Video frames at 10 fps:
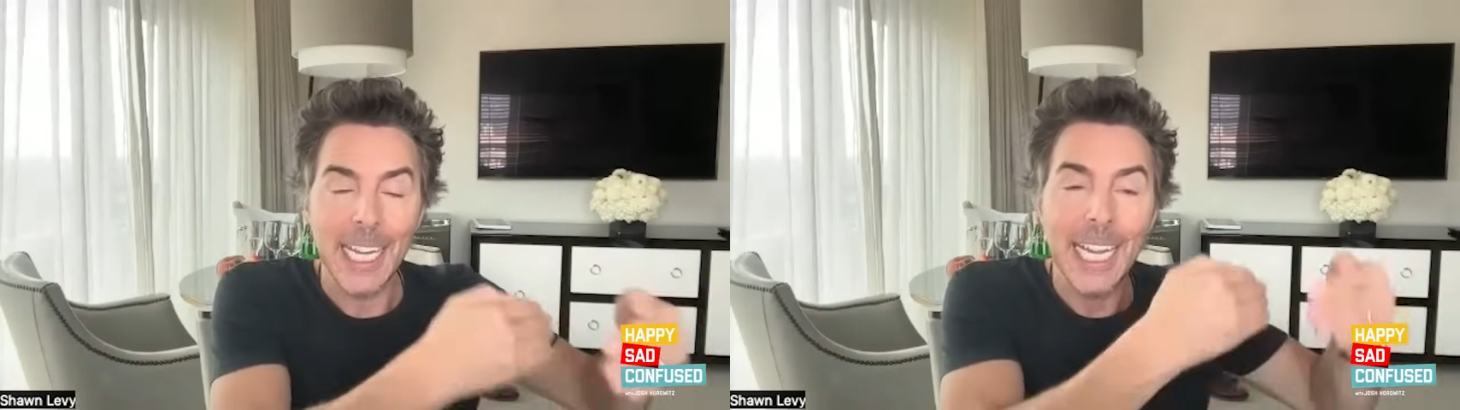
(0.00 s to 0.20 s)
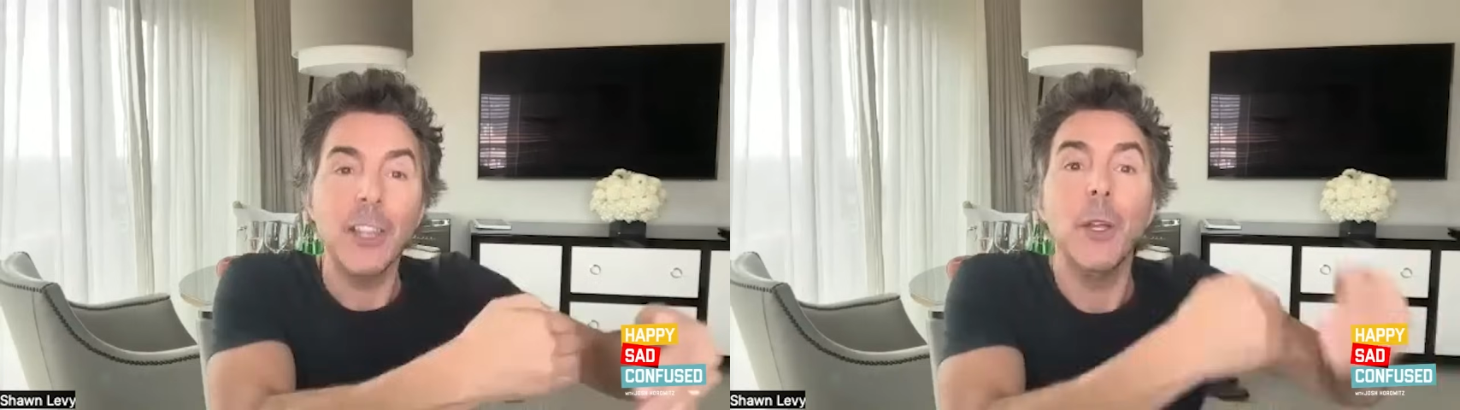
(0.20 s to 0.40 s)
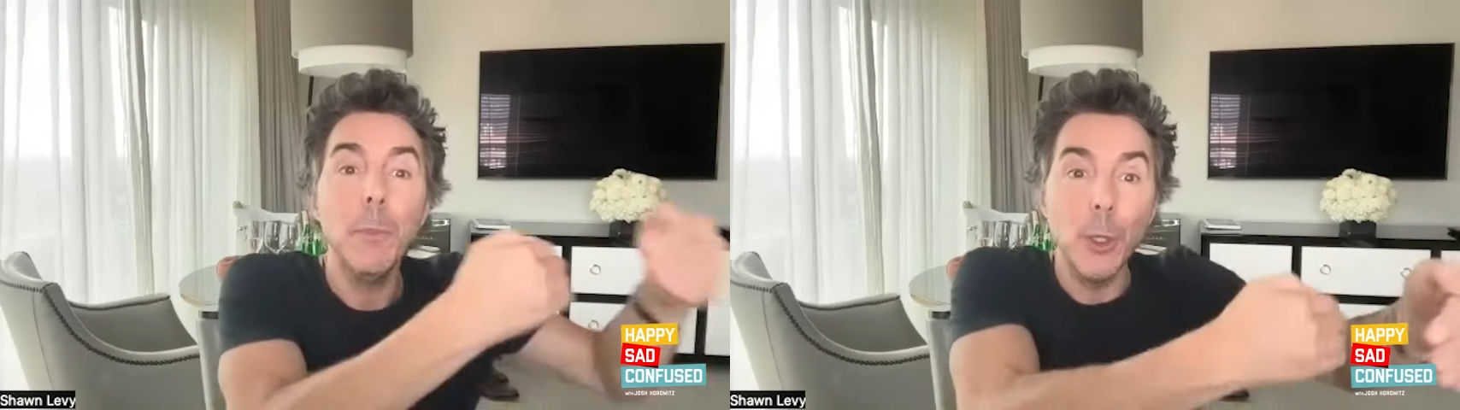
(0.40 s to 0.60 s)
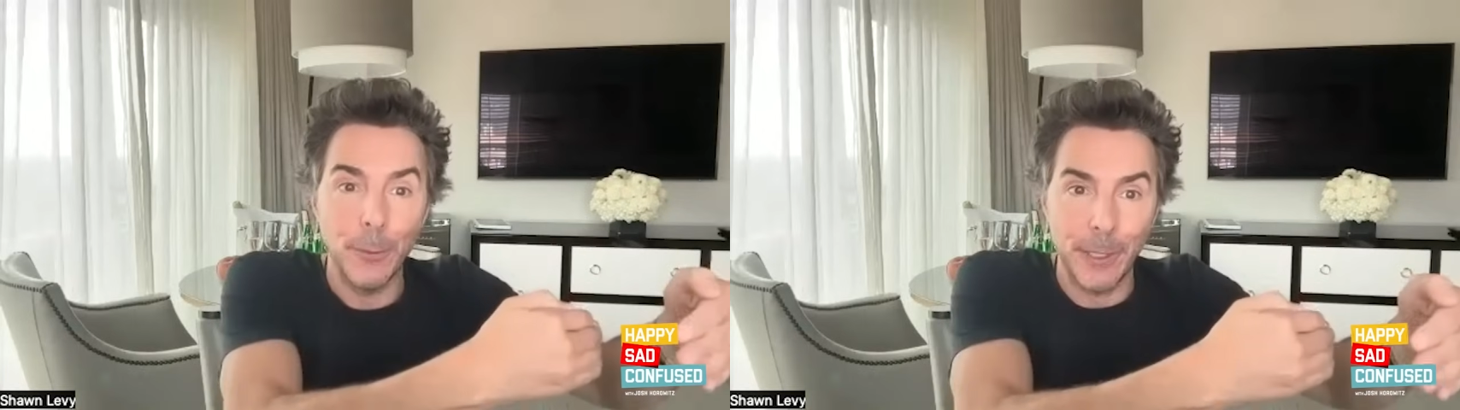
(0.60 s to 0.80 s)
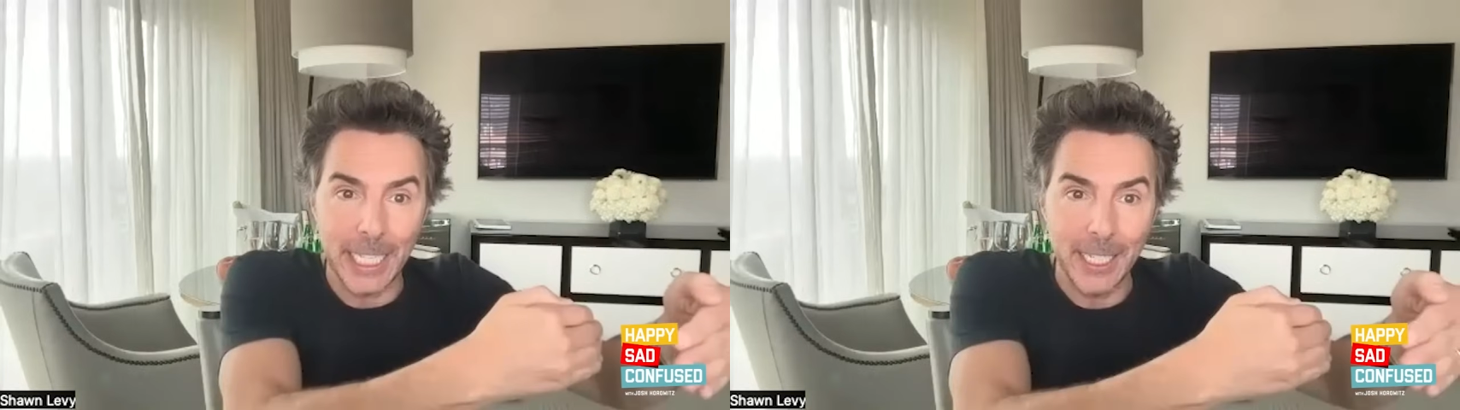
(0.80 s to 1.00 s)
in the
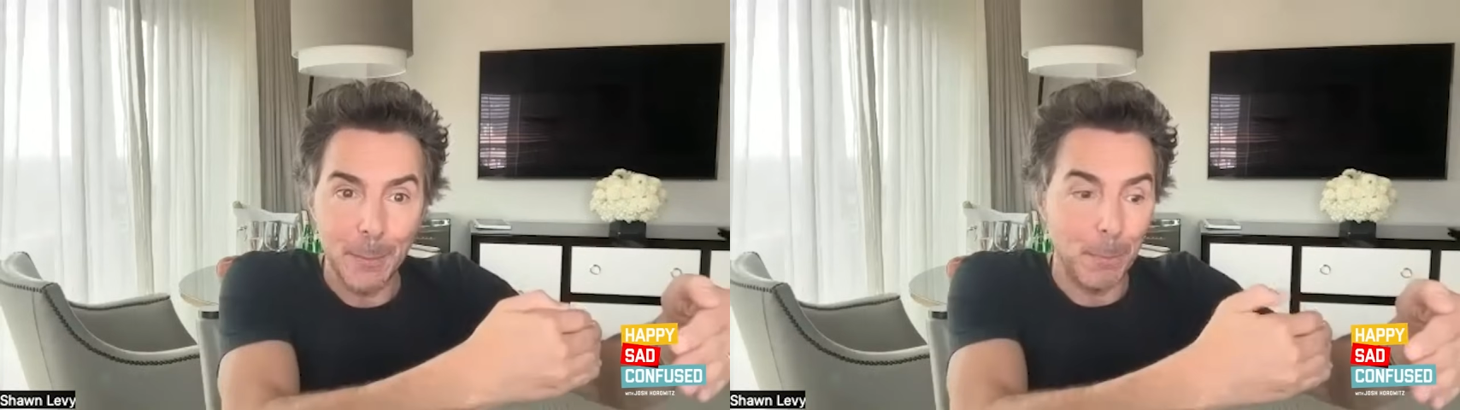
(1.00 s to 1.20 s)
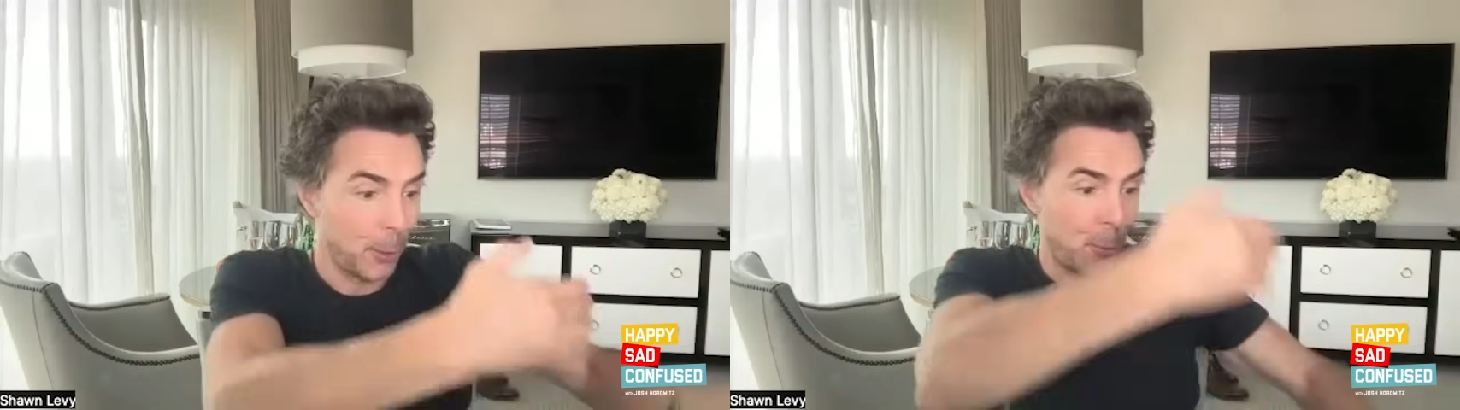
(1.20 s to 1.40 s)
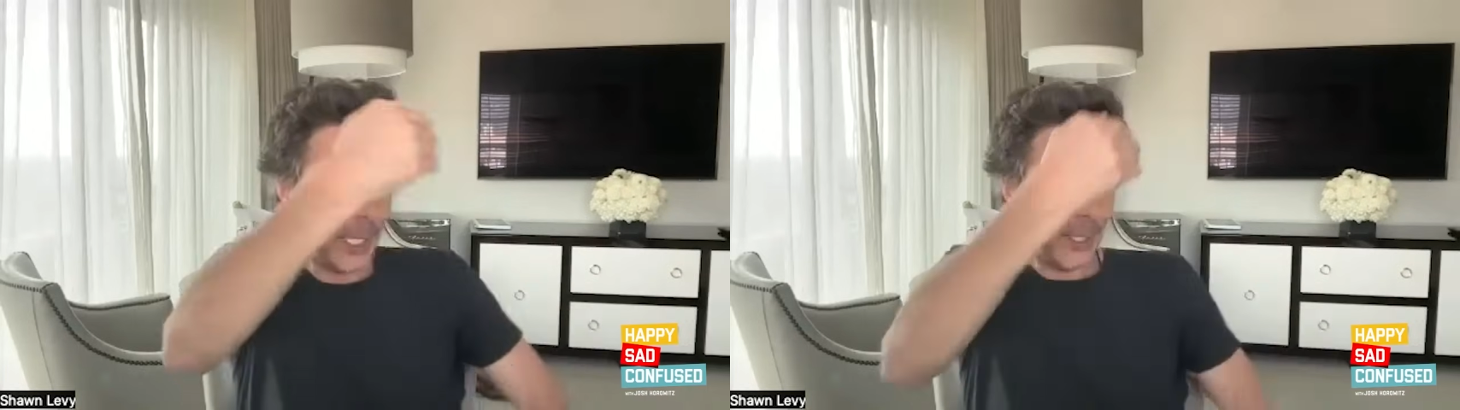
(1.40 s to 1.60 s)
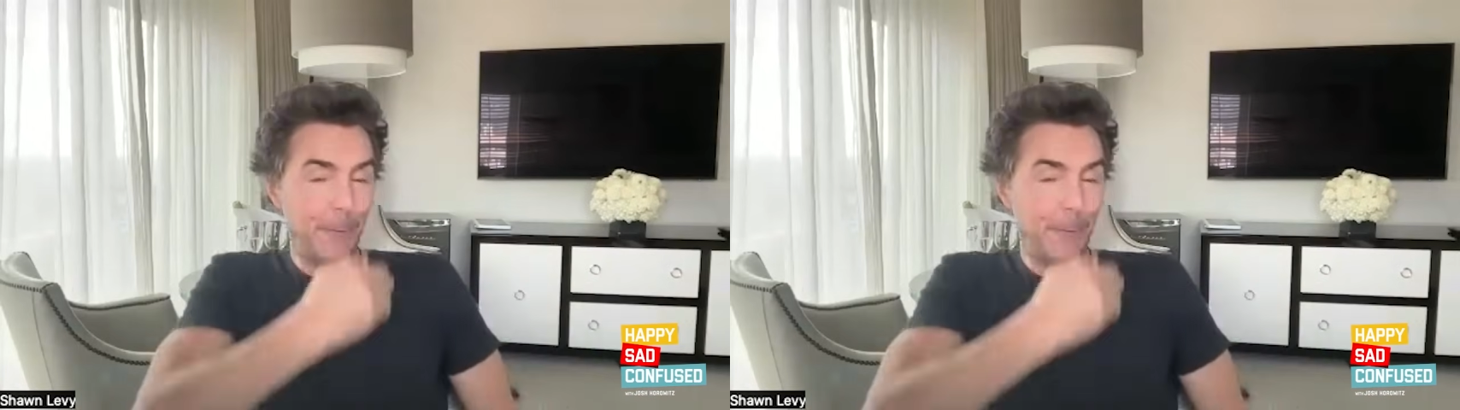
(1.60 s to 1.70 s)
movie between the